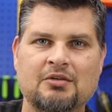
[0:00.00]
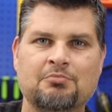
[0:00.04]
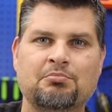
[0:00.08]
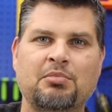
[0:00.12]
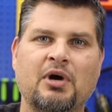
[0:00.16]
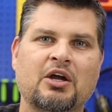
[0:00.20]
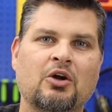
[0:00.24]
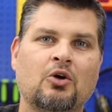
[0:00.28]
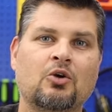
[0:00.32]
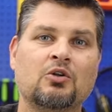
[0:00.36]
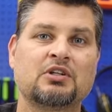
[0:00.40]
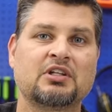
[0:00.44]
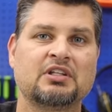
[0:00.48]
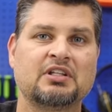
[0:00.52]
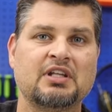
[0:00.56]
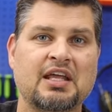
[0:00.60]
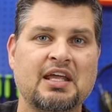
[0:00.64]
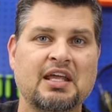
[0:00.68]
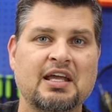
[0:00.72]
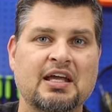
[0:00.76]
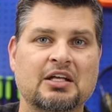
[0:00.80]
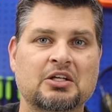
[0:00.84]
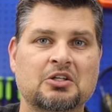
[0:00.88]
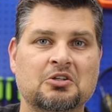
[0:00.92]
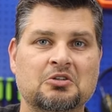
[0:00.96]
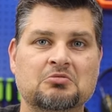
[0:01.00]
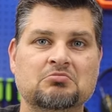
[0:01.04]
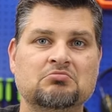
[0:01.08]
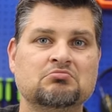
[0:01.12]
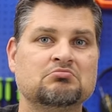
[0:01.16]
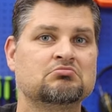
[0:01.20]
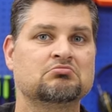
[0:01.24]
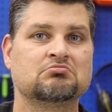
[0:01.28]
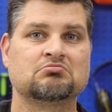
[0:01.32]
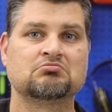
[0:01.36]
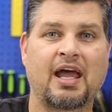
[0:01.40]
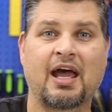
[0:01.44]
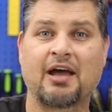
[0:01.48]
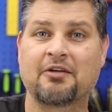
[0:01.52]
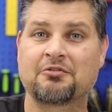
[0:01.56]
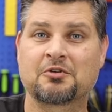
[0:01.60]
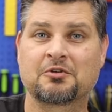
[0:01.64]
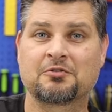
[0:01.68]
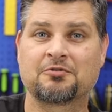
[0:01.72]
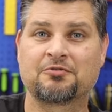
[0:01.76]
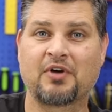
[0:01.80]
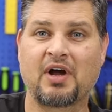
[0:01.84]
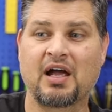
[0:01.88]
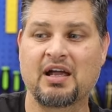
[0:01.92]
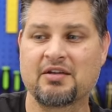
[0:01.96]
by holding the handle.
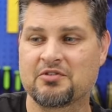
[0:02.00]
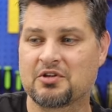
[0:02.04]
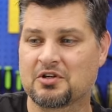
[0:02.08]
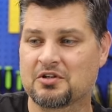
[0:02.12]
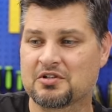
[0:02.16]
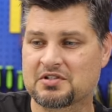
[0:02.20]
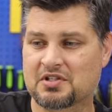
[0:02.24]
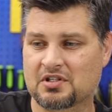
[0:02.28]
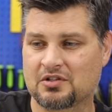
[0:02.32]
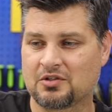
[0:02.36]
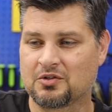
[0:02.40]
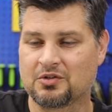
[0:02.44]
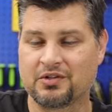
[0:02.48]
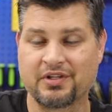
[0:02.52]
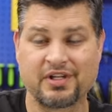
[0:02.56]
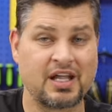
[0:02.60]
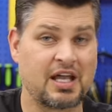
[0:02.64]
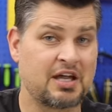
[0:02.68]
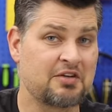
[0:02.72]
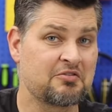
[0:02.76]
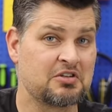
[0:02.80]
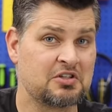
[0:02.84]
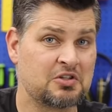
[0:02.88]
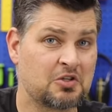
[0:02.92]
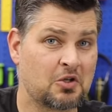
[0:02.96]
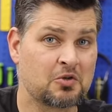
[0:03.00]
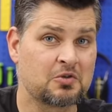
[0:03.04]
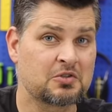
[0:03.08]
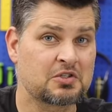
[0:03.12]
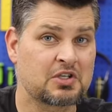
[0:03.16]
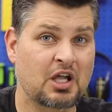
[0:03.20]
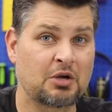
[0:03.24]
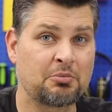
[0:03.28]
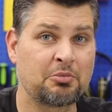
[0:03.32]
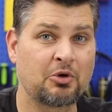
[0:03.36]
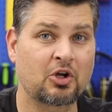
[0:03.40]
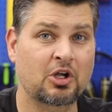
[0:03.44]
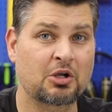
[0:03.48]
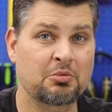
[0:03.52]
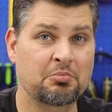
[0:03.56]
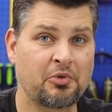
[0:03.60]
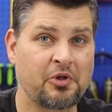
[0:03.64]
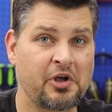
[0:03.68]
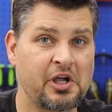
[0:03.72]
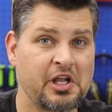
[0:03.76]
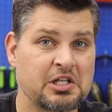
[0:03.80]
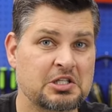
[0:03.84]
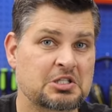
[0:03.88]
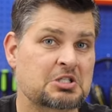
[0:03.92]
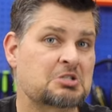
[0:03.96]
After five years and only having those couple
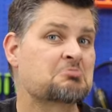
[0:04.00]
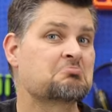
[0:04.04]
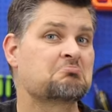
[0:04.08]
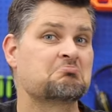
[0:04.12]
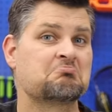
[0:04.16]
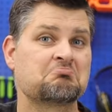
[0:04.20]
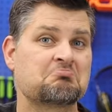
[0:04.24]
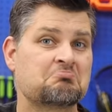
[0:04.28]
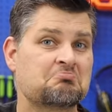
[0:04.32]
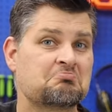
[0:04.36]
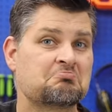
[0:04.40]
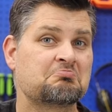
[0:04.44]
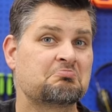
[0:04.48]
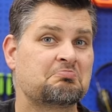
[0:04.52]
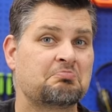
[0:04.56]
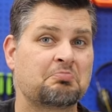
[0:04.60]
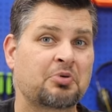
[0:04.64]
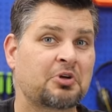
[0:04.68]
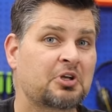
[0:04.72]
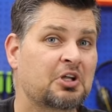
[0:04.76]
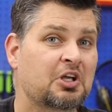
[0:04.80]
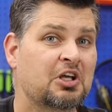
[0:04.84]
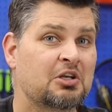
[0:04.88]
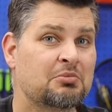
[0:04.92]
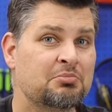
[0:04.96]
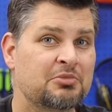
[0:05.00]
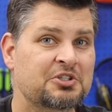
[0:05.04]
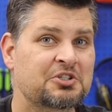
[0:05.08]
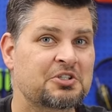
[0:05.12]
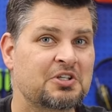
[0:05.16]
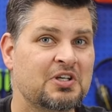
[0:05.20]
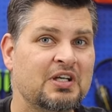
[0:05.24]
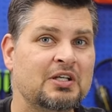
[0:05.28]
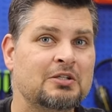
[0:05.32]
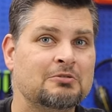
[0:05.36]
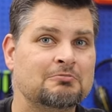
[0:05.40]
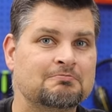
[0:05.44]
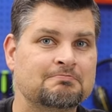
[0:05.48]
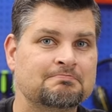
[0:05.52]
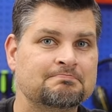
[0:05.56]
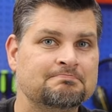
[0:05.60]
complaints, pretty good machine.